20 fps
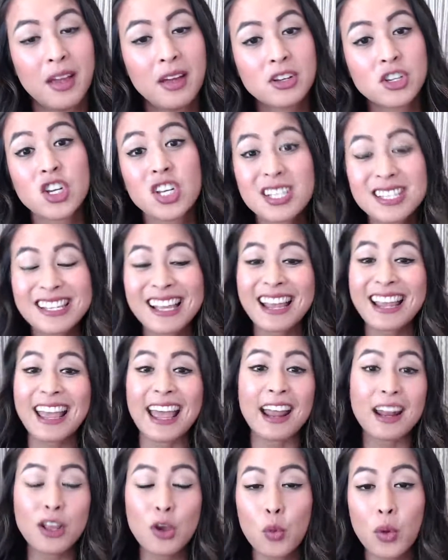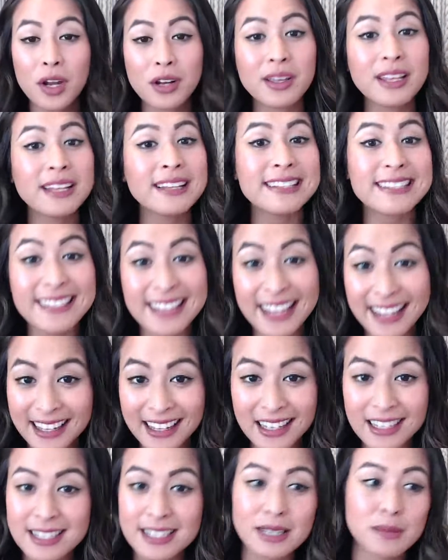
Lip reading: Just like anyone in sales,